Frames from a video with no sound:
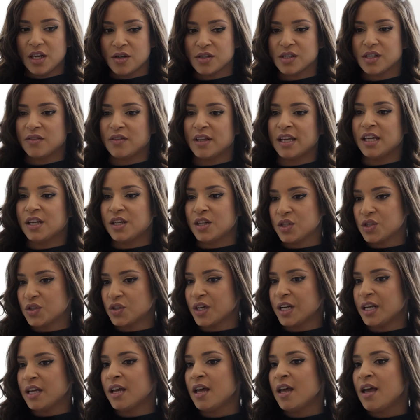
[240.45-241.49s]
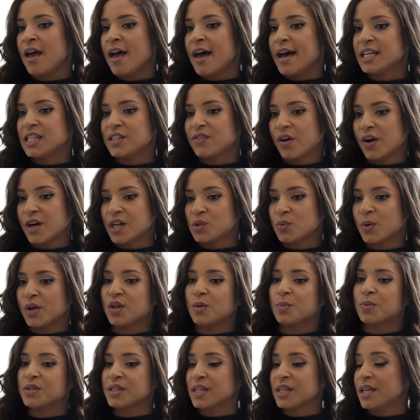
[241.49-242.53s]
leaders of the industry as far as what
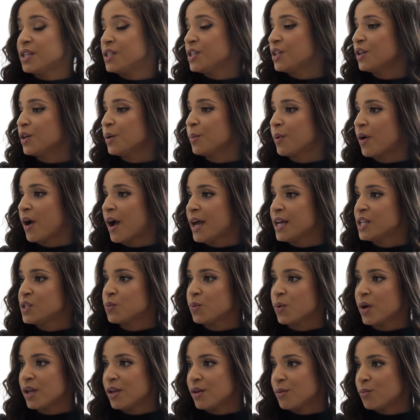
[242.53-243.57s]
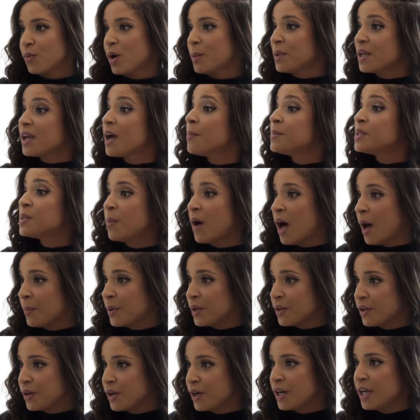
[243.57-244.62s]
you present to your brides, what becomes
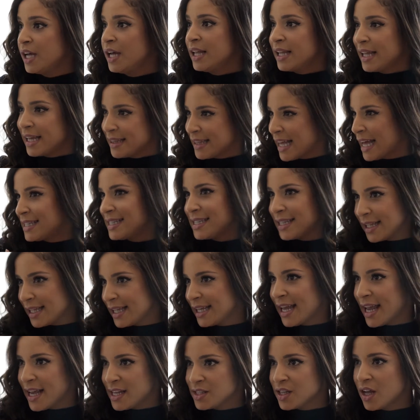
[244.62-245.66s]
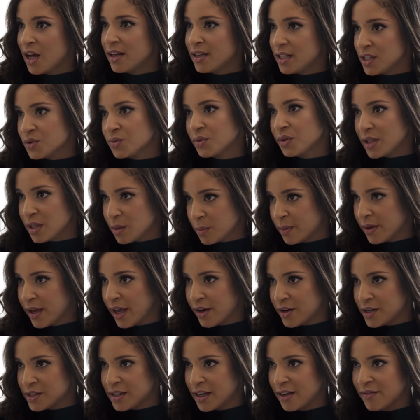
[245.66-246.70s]
popular. That's the liaison, is really the
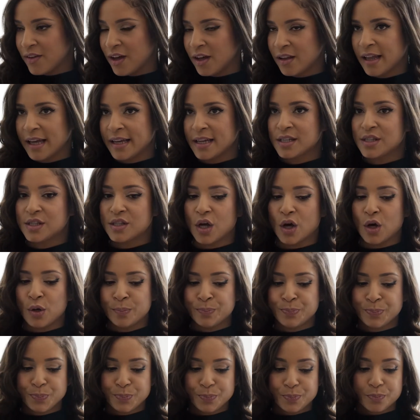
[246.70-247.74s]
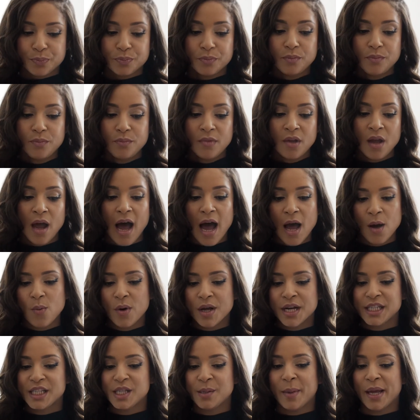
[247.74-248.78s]
planners, I felt So I
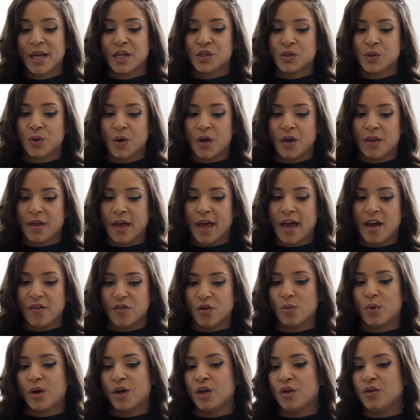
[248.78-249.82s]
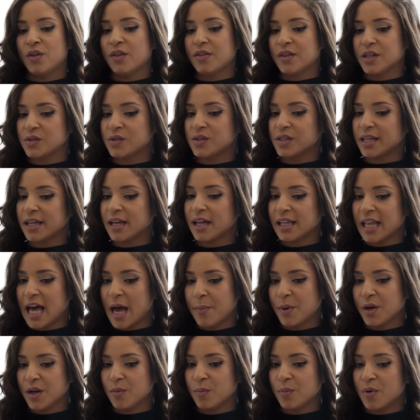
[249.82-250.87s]
wanted to make sure that everyone knew that this was a
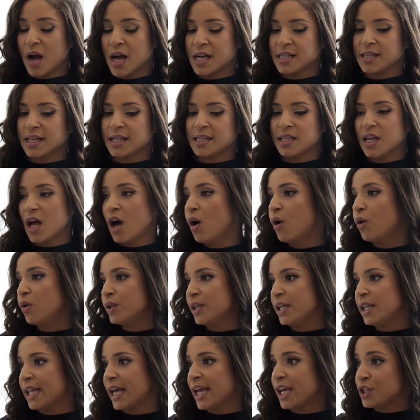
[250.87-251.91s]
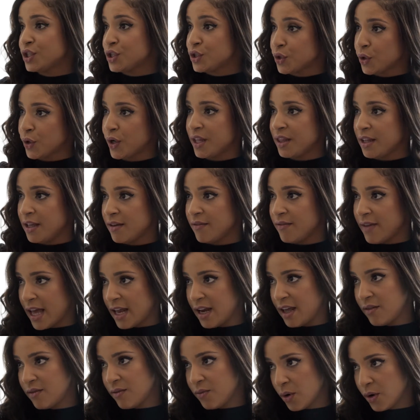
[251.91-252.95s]
collaborative process, not only during the
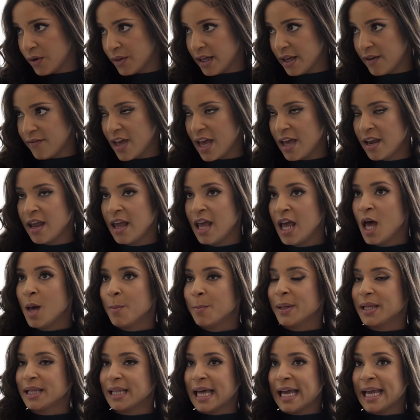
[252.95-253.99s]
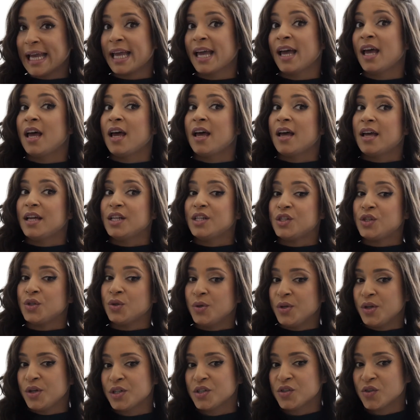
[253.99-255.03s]
event and for the event, but 2
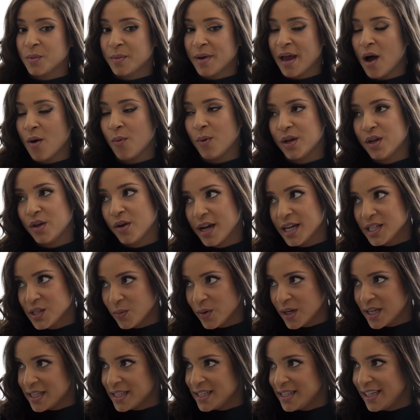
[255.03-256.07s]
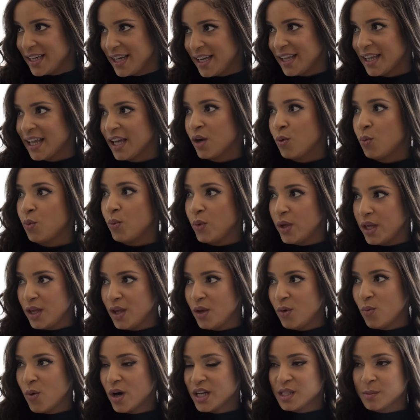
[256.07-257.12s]
years from now, what do you guys want to see?
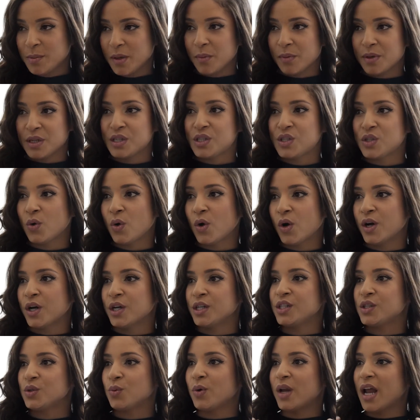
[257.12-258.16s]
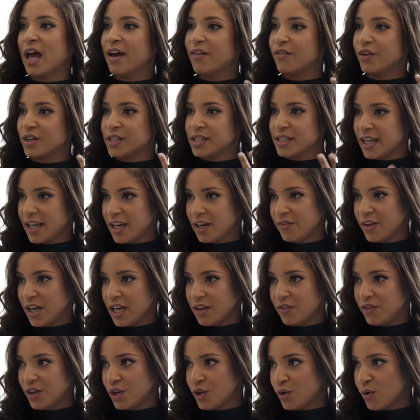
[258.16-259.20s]
We want to be able to source whatever is
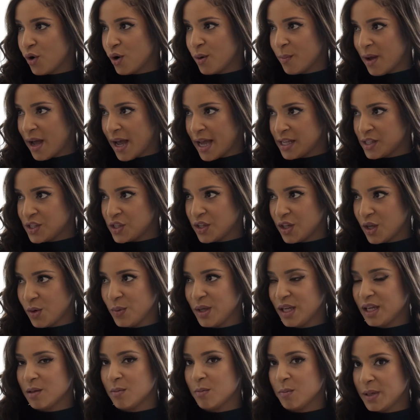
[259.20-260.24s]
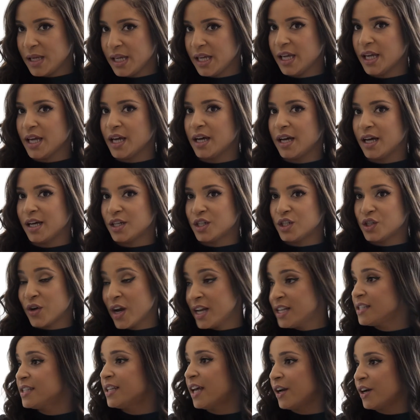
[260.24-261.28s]
innovative in your mind so that we can be
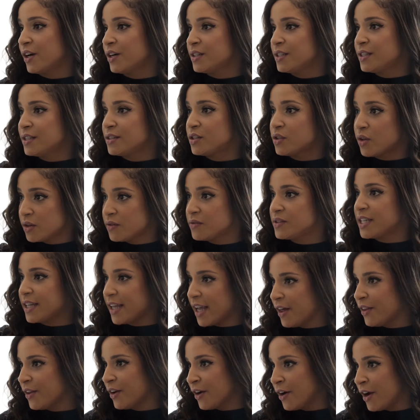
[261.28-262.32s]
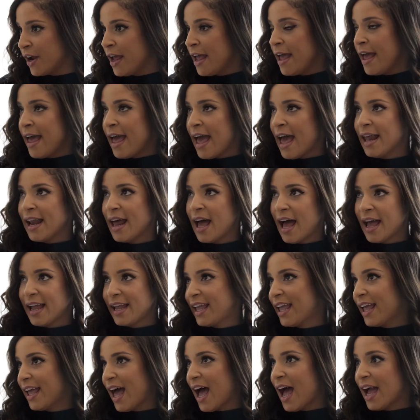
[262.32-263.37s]
trendsetters sort of together. And
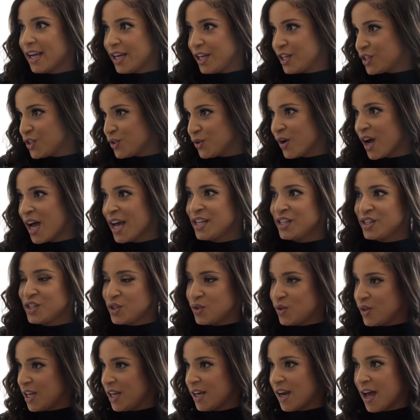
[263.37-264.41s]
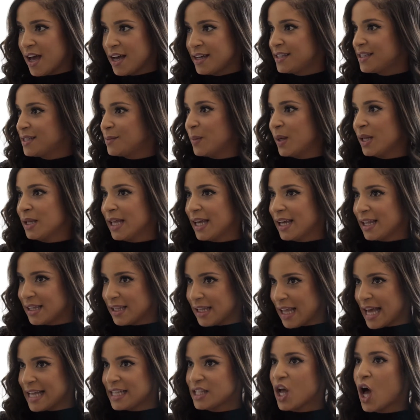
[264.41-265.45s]
I need you guys, you need us, but
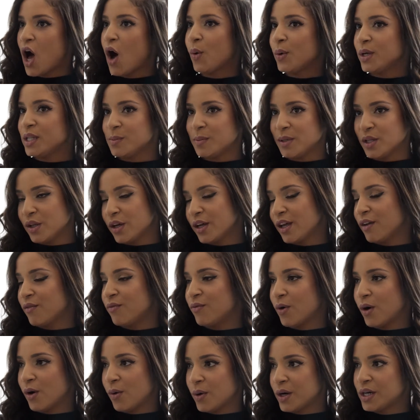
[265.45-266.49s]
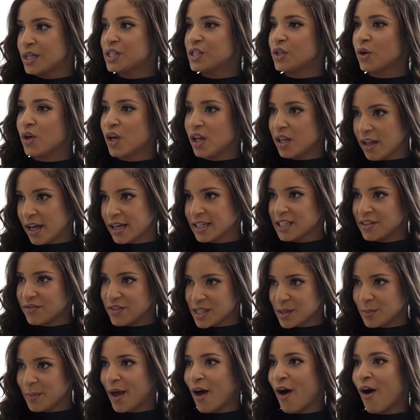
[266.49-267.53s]
let's always be looking forward. So Collective
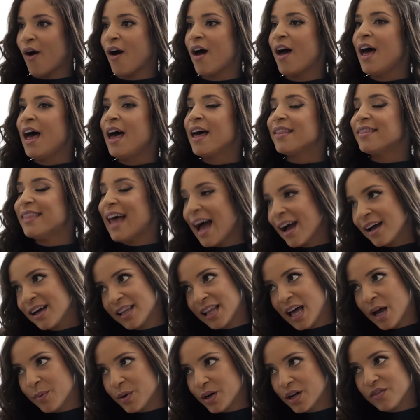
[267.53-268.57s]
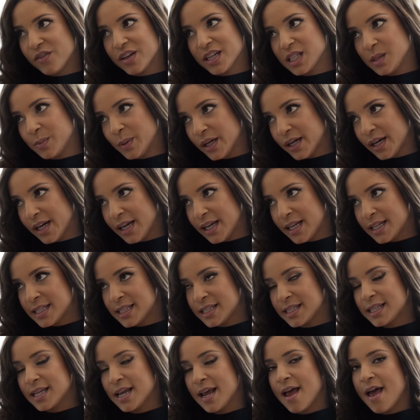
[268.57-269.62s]
is about that collaborative
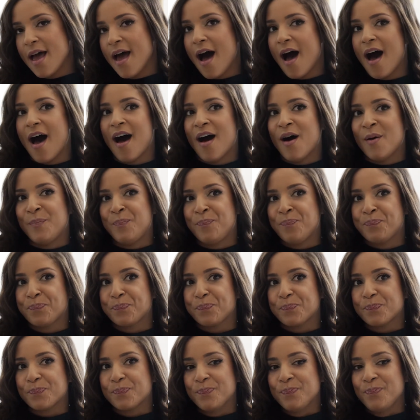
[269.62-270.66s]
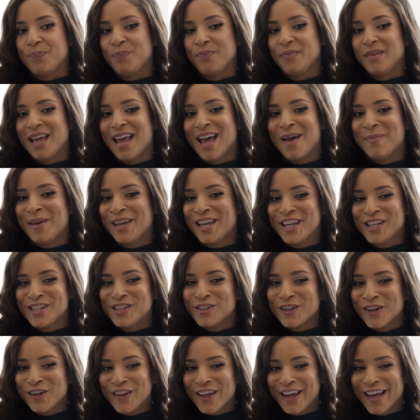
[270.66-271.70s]
experience, and making
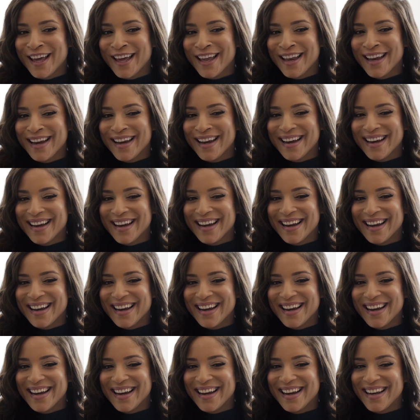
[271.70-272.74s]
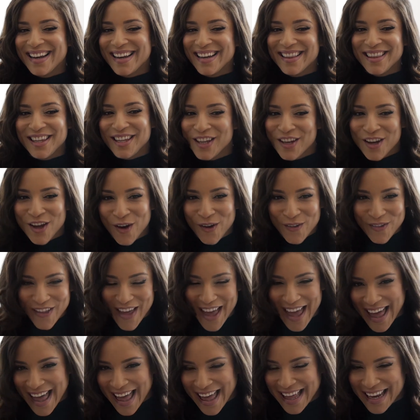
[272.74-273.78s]
sure that the
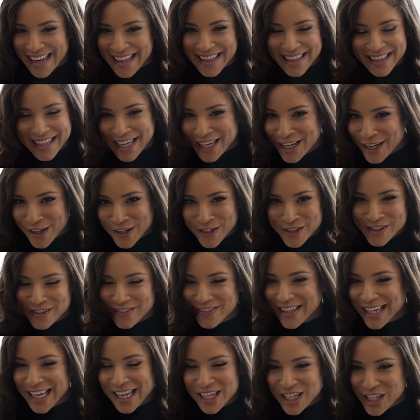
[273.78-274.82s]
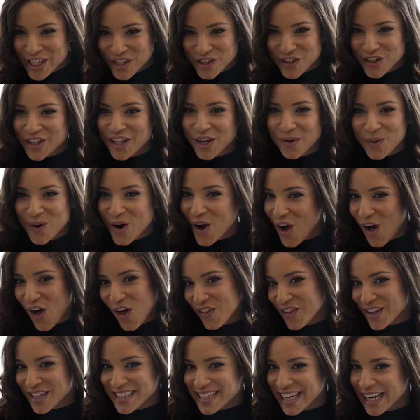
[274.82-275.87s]
head leaders of the industry, that we're all
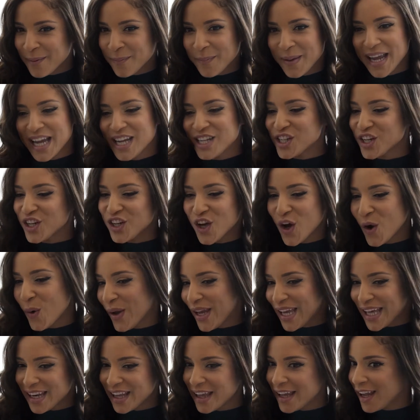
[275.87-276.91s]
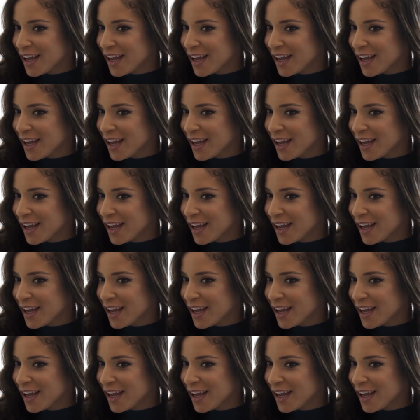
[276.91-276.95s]
on the same page and going in